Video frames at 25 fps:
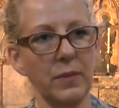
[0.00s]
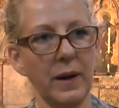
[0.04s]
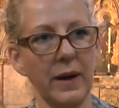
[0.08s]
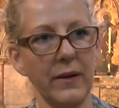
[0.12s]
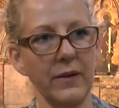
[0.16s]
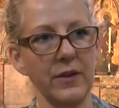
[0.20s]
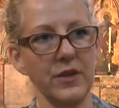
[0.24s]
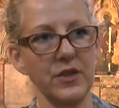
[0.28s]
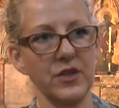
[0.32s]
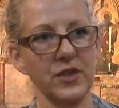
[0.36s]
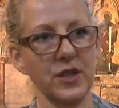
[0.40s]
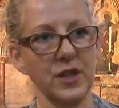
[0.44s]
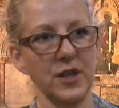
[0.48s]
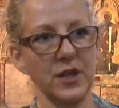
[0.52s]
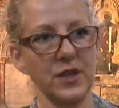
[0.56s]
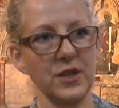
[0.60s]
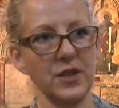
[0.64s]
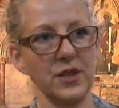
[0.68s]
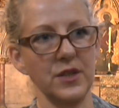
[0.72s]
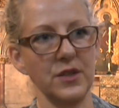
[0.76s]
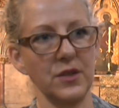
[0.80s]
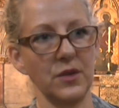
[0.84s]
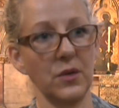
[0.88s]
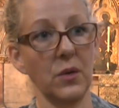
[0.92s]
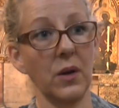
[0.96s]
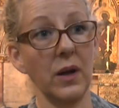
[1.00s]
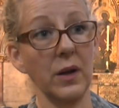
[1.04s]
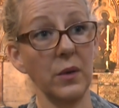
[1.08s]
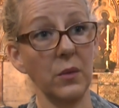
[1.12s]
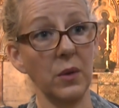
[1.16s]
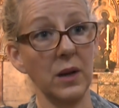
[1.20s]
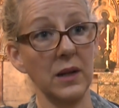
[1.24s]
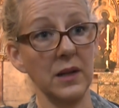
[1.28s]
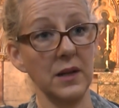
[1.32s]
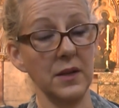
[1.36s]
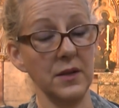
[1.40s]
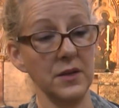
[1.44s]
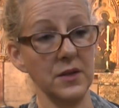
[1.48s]
parish churches are quite
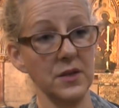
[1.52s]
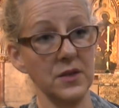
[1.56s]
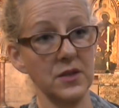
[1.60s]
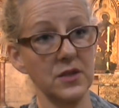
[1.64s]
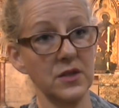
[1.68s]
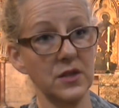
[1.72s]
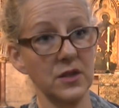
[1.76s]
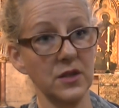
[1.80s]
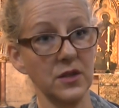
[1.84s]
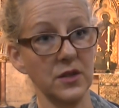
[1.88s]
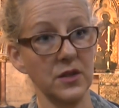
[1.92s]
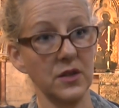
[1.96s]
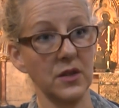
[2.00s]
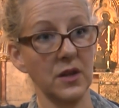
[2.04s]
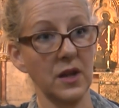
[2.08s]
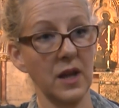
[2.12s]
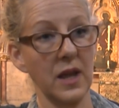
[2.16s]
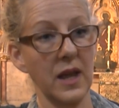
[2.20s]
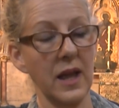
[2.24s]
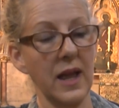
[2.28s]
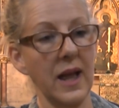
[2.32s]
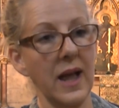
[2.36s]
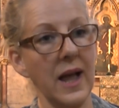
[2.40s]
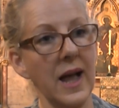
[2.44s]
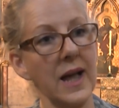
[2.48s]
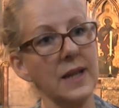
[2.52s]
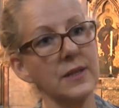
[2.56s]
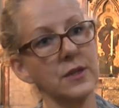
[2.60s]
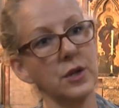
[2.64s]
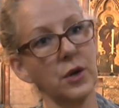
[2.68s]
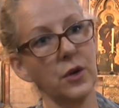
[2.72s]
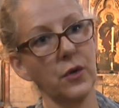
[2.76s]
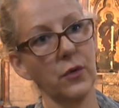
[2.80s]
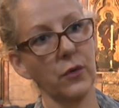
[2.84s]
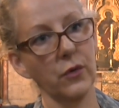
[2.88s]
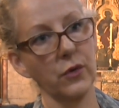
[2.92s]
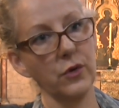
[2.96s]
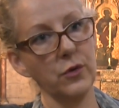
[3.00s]
well understood, as a
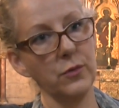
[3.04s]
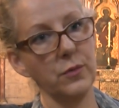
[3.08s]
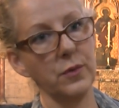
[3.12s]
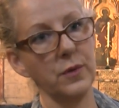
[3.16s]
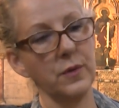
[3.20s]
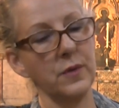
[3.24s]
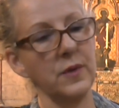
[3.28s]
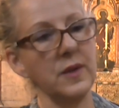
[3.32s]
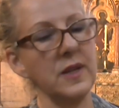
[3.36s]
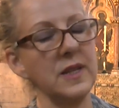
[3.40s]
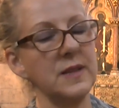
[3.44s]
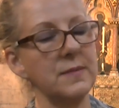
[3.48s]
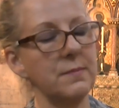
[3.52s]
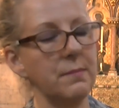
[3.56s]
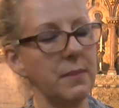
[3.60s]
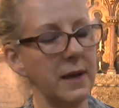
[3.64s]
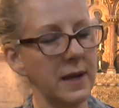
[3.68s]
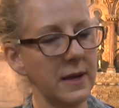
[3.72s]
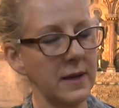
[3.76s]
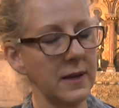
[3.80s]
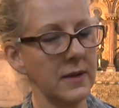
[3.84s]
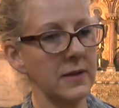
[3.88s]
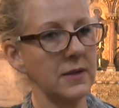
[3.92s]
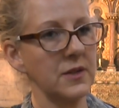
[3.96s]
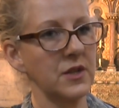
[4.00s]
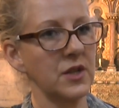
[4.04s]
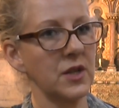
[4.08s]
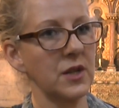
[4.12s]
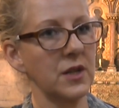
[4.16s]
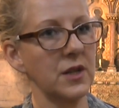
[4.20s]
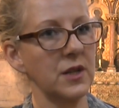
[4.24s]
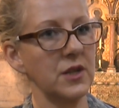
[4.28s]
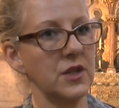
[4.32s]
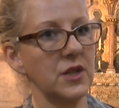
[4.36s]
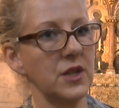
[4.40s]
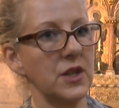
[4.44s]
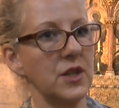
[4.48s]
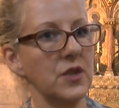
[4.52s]
group these bigger
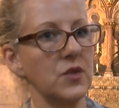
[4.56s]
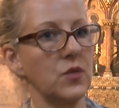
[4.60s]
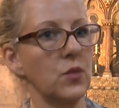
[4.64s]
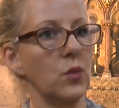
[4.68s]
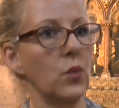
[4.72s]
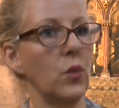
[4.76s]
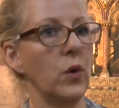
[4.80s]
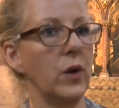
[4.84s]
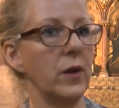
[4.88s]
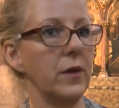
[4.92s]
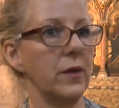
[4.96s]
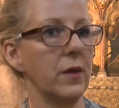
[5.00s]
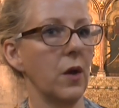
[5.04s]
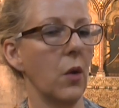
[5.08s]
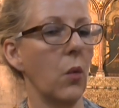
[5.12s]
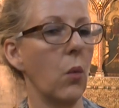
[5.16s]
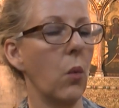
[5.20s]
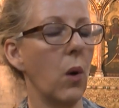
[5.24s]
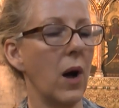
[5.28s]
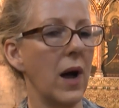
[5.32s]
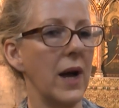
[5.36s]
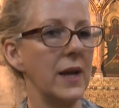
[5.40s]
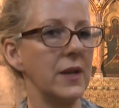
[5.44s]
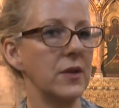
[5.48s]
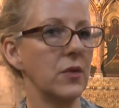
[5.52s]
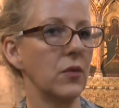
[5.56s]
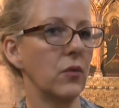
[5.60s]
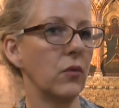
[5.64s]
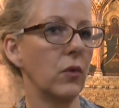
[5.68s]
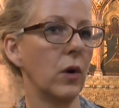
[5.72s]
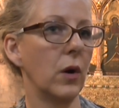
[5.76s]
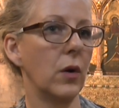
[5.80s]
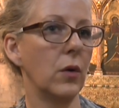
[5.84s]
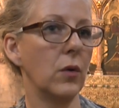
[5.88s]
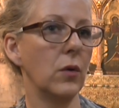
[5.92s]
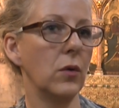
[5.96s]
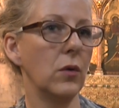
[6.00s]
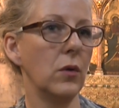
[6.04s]
churches with a wider
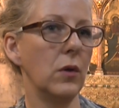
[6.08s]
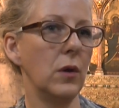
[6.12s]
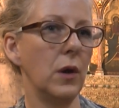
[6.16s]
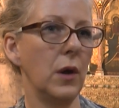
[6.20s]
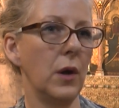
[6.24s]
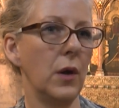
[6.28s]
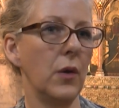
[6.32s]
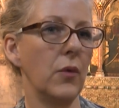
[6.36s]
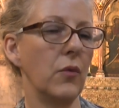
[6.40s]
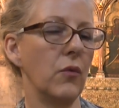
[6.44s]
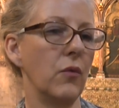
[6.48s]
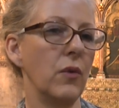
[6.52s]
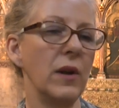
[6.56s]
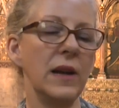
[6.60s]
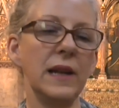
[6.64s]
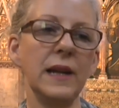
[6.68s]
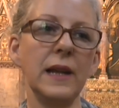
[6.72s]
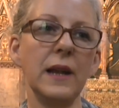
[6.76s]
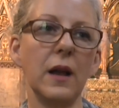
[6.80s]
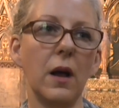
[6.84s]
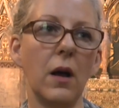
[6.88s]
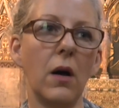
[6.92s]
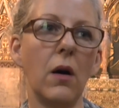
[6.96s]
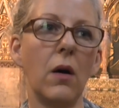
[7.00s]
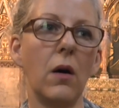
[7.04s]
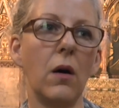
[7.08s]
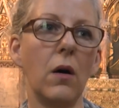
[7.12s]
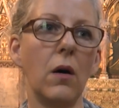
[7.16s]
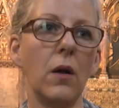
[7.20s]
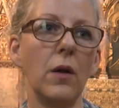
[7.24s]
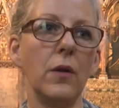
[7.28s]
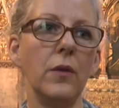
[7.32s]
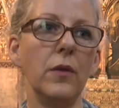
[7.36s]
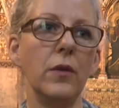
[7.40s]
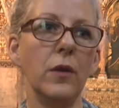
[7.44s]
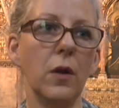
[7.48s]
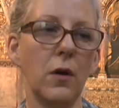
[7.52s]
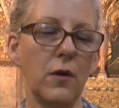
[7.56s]
role really are
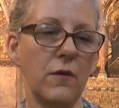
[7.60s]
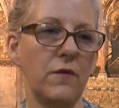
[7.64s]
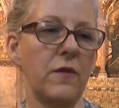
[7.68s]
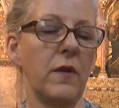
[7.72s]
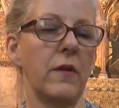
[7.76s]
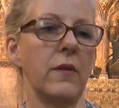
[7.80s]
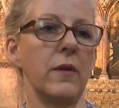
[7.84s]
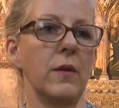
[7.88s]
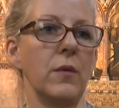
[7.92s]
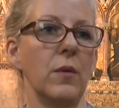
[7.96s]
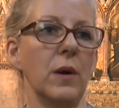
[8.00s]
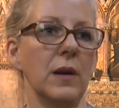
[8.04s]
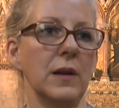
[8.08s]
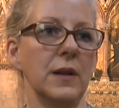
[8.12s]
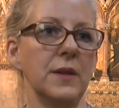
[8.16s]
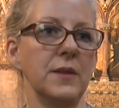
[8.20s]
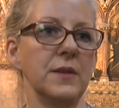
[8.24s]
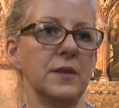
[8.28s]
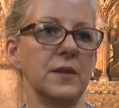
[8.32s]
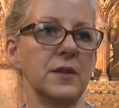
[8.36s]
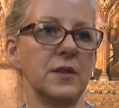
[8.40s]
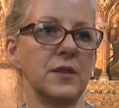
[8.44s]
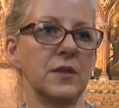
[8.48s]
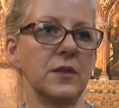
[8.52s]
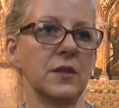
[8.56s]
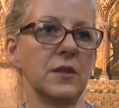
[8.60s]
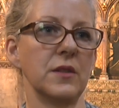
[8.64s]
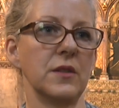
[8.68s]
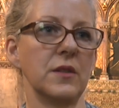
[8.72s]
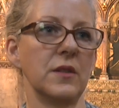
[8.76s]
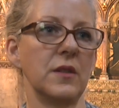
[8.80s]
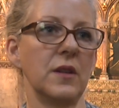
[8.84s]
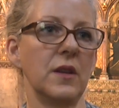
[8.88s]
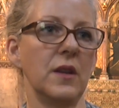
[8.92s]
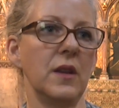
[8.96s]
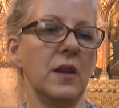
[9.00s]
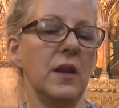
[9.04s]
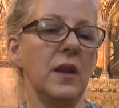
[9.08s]
not very well understood.
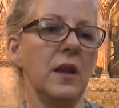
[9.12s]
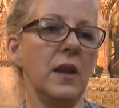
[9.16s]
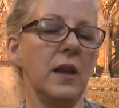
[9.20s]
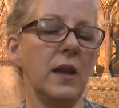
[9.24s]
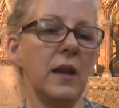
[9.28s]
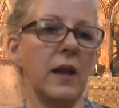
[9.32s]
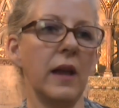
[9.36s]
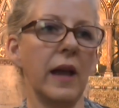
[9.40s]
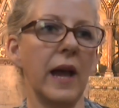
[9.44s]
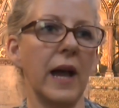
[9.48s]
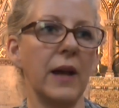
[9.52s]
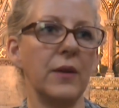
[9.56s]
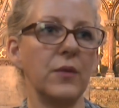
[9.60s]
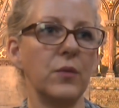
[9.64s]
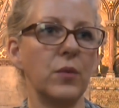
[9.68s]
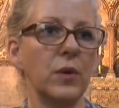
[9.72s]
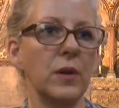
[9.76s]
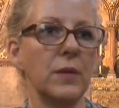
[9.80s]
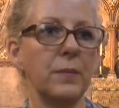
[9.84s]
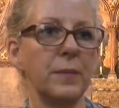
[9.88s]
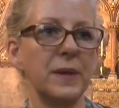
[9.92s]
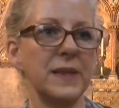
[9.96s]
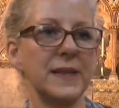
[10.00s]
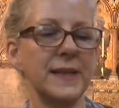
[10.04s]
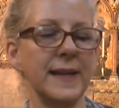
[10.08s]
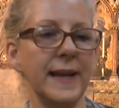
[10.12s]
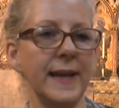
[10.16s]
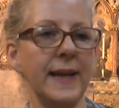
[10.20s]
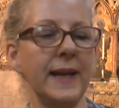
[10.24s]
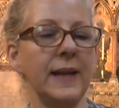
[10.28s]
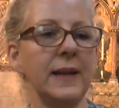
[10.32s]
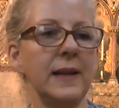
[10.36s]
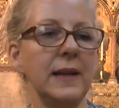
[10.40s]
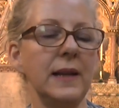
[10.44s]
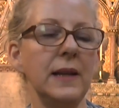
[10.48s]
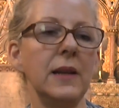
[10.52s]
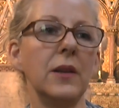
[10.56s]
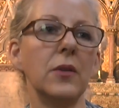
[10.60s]
And we're
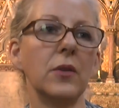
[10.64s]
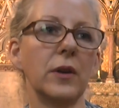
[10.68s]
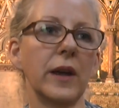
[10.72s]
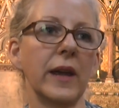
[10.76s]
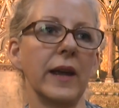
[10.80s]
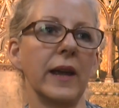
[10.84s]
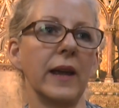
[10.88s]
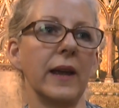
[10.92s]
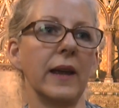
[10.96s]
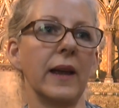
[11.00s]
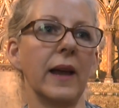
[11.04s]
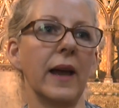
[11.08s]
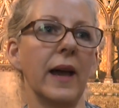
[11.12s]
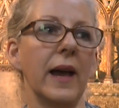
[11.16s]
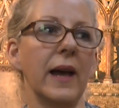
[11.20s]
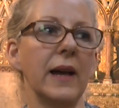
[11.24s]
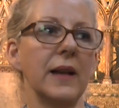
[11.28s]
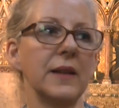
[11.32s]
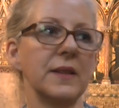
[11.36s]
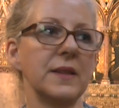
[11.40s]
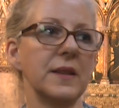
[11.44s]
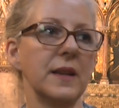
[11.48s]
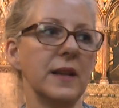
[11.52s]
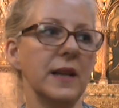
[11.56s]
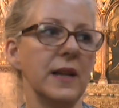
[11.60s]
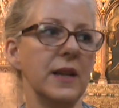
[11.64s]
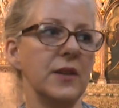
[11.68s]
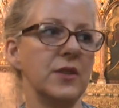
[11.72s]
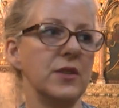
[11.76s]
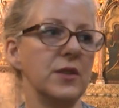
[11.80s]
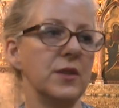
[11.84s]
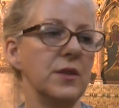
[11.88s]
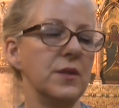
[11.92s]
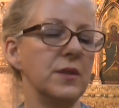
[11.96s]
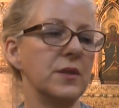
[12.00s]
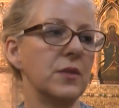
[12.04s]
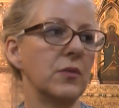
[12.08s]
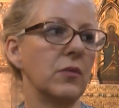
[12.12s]
particularly looking at
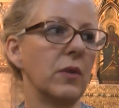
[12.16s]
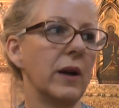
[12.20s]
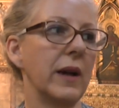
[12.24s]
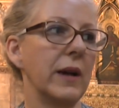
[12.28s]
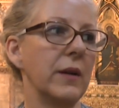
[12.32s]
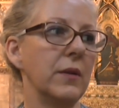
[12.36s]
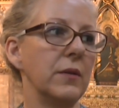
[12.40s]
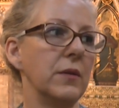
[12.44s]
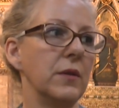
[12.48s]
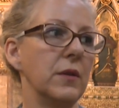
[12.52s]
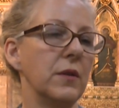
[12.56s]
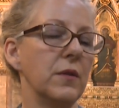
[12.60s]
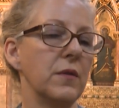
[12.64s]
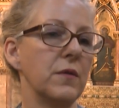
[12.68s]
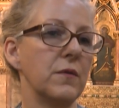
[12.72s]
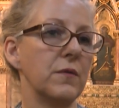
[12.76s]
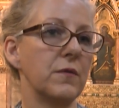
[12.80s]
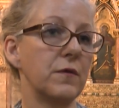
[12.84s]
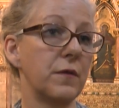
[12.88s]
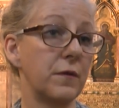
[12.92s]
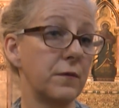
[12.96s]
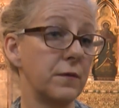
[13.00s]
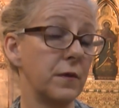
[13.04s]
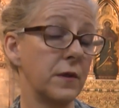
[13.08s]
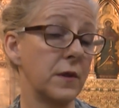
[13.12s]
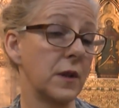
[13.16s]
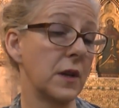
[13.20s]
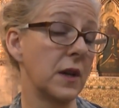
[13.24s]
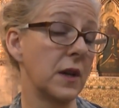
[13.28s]
issues around the